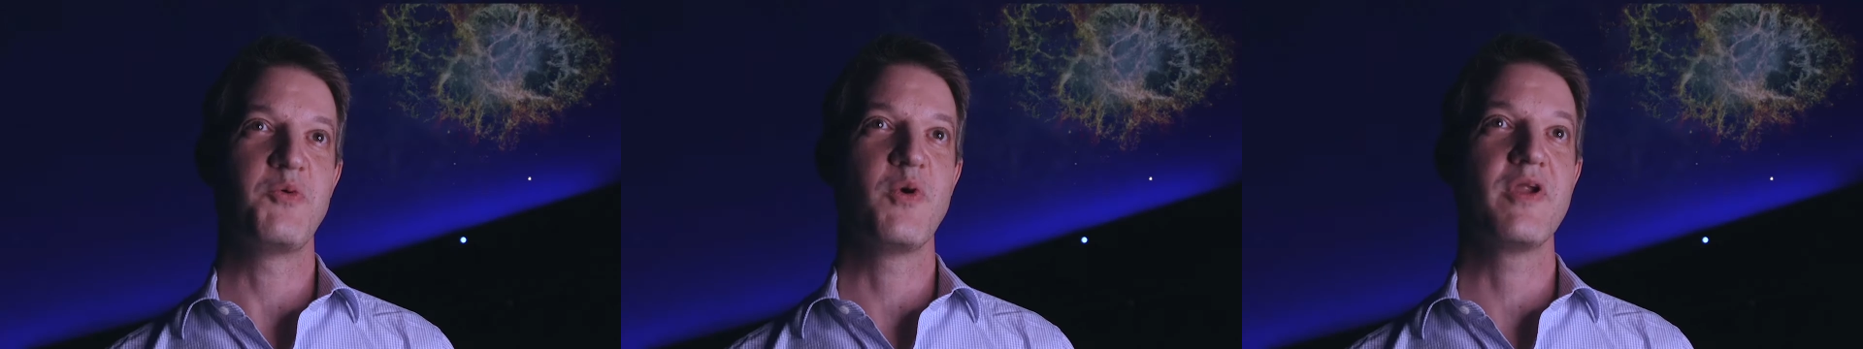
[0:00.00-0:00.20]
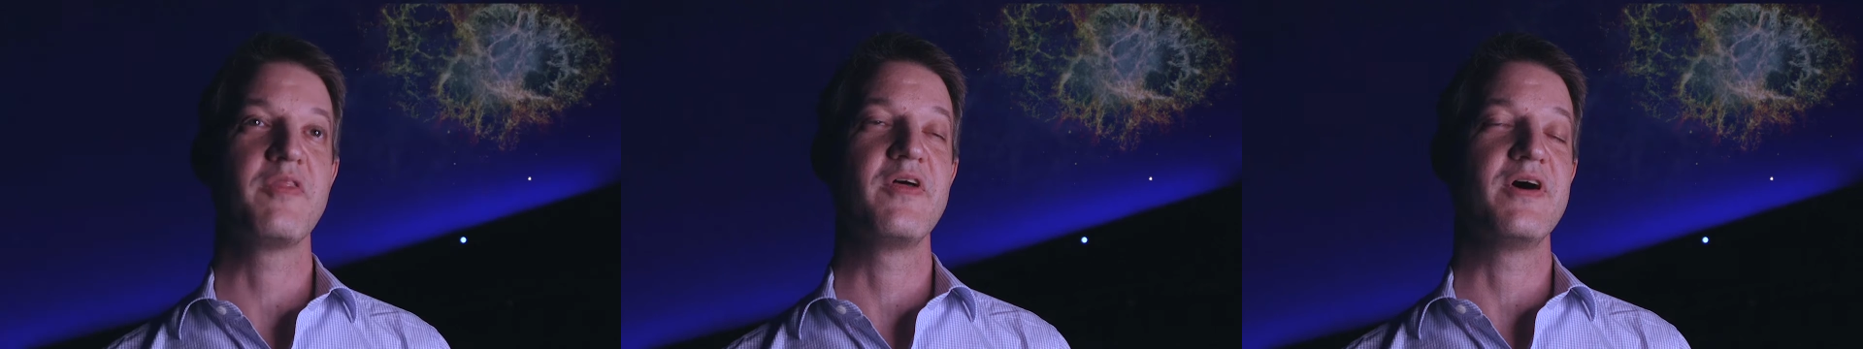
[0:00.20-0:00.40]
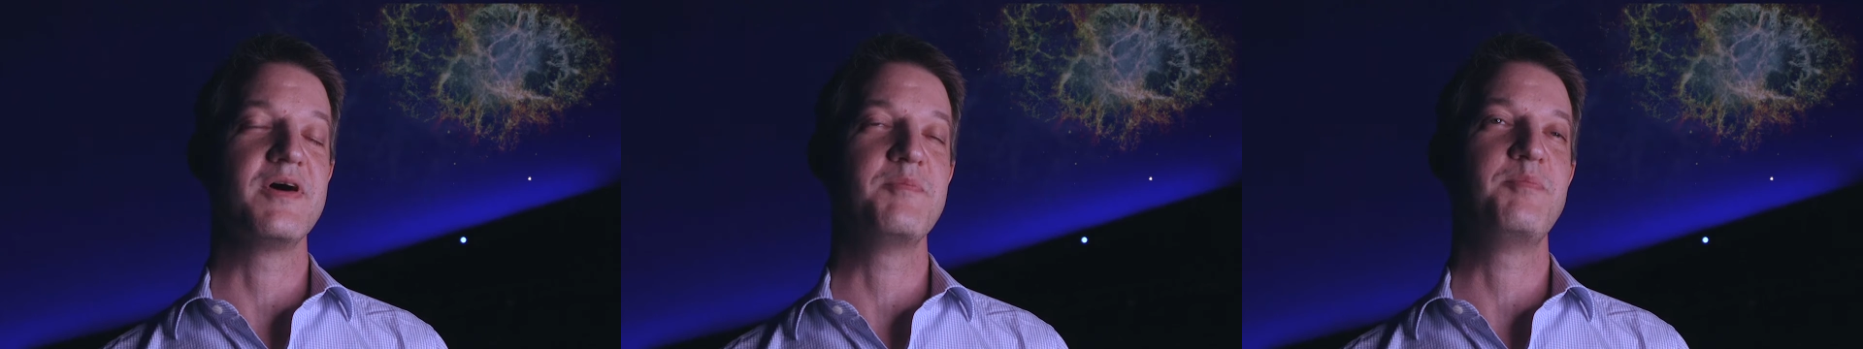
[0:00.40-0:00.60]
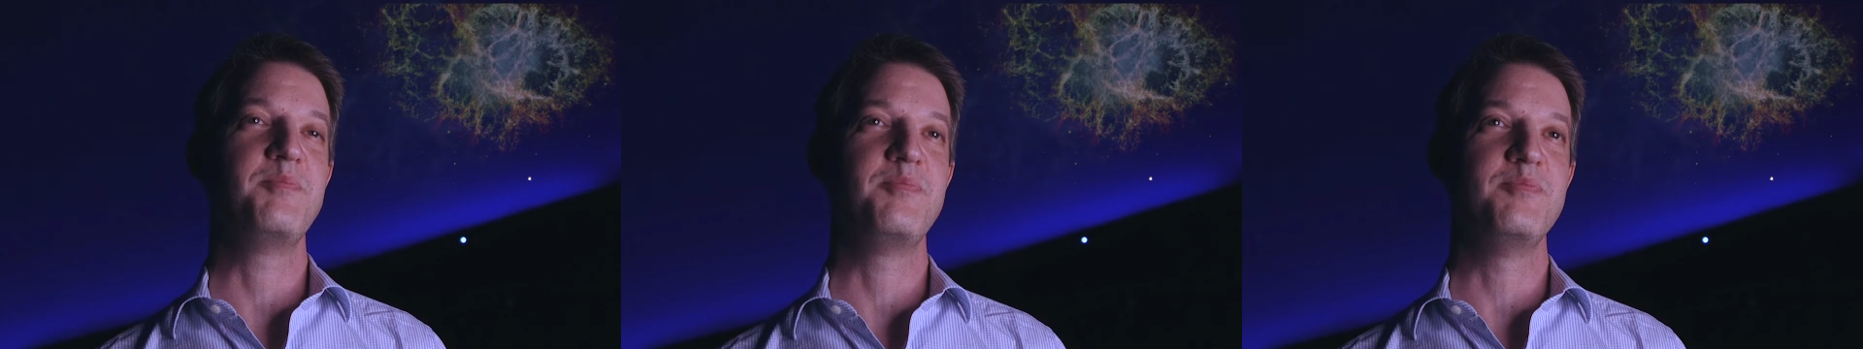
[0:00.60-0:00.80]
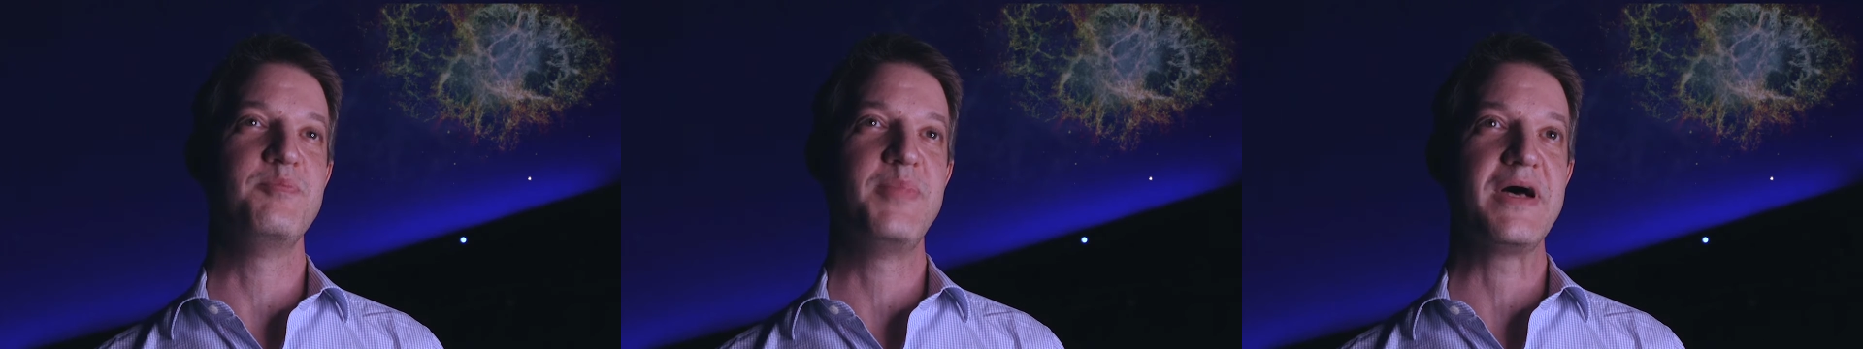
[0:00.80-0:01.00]
One of the
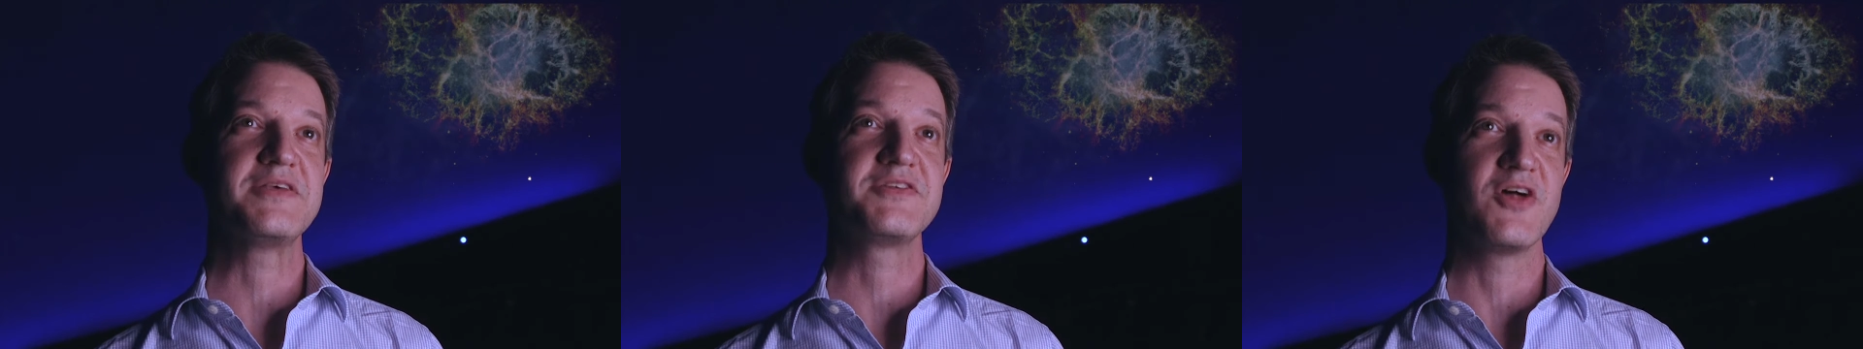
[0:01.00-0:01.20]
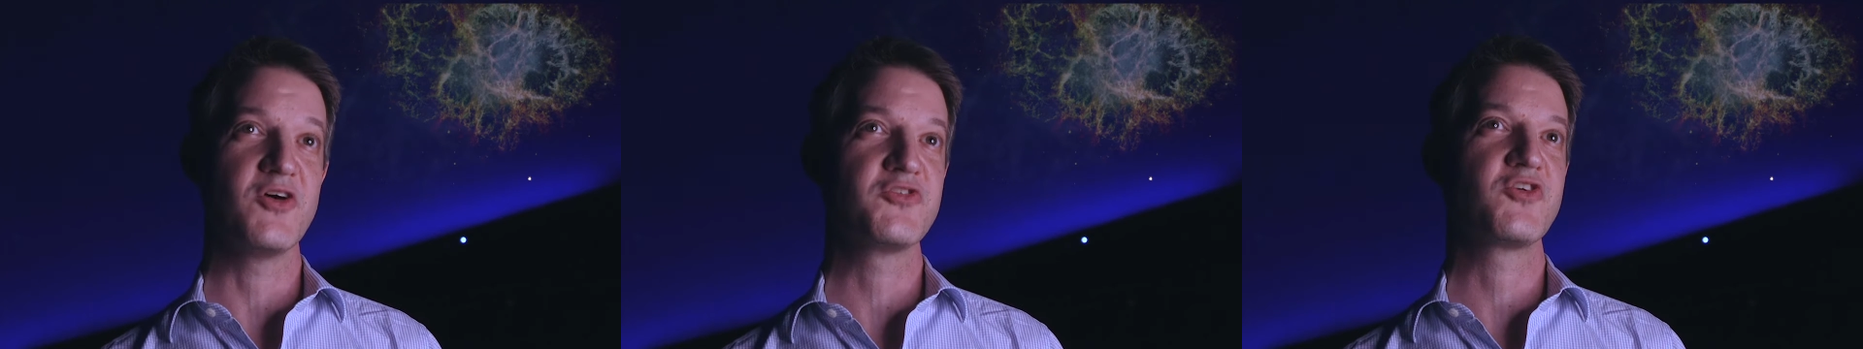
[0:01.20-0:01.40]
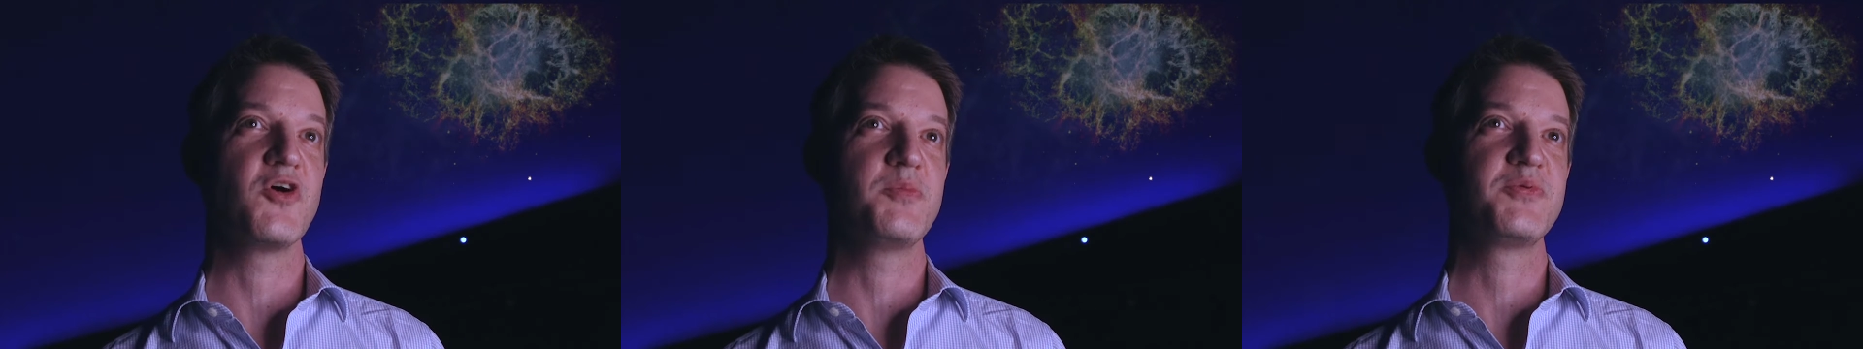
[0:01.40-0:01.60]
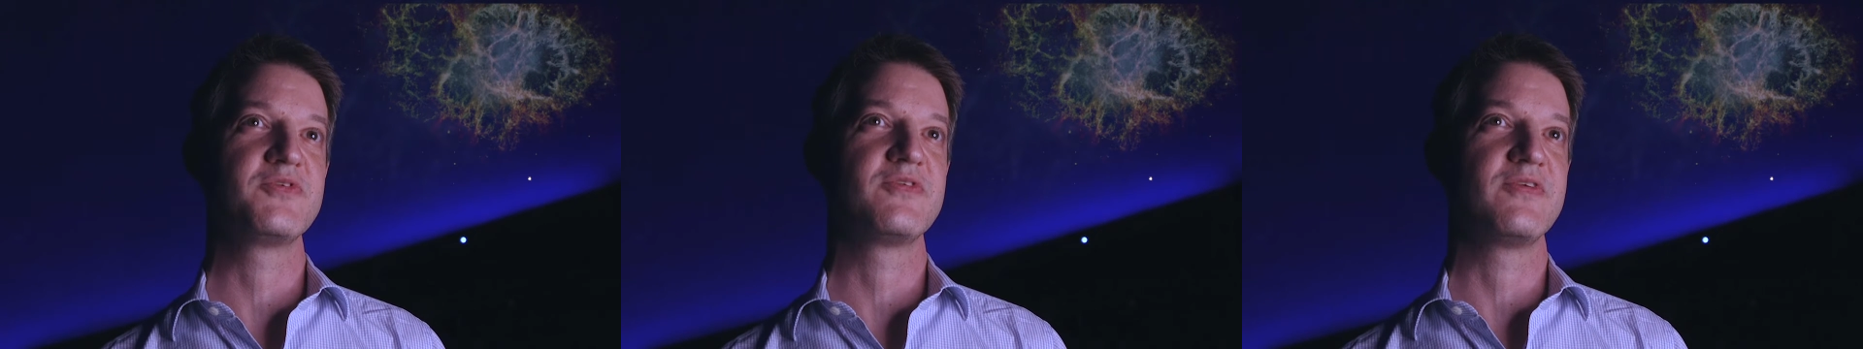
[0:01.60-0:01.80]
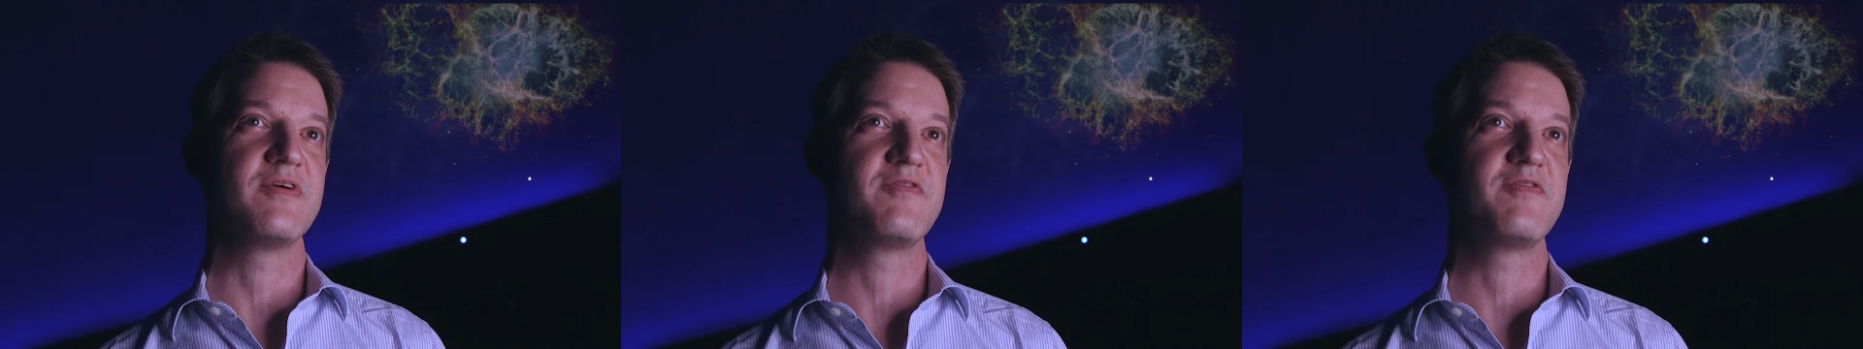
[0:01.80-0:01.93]
best telescopes